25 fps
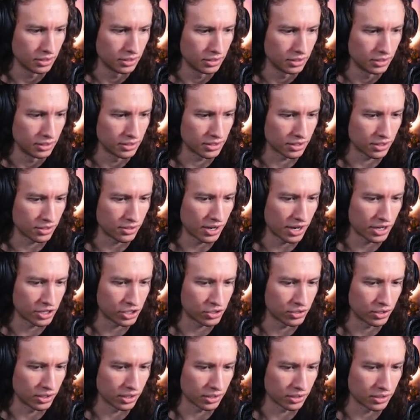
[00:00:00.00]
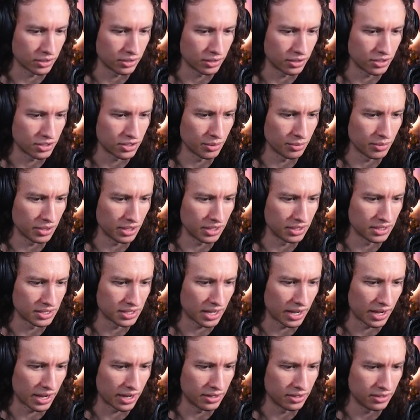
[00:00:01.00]
It's a crash truck. There's something
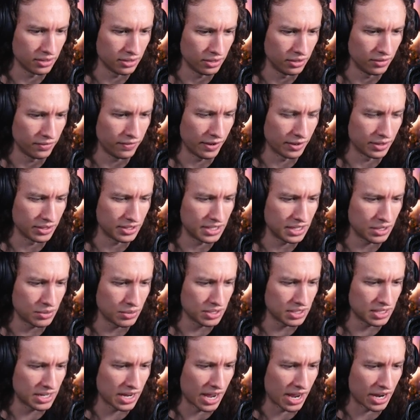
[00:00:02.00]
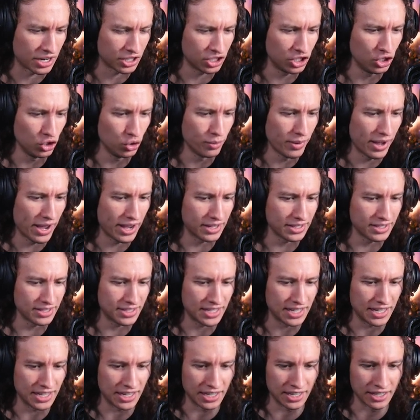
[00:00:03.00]
inside. You found a secret stash. Two
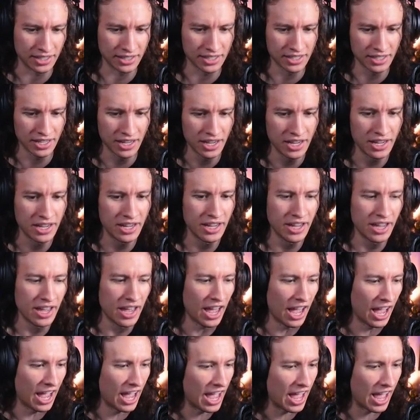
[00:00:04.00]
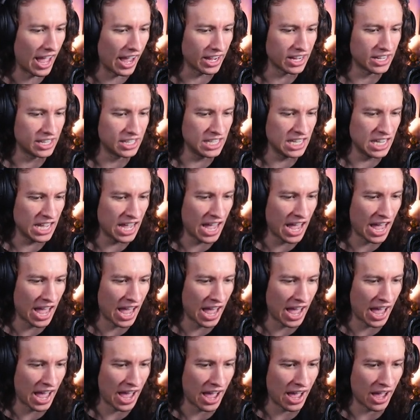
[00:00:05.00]
magazines. Heck
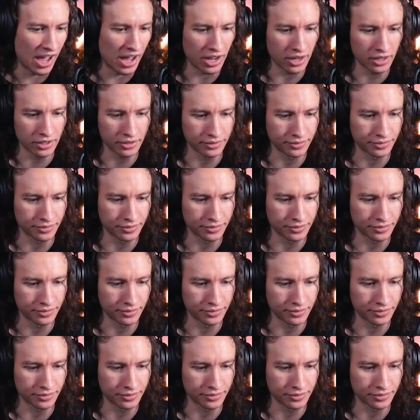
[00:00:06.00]
yeah!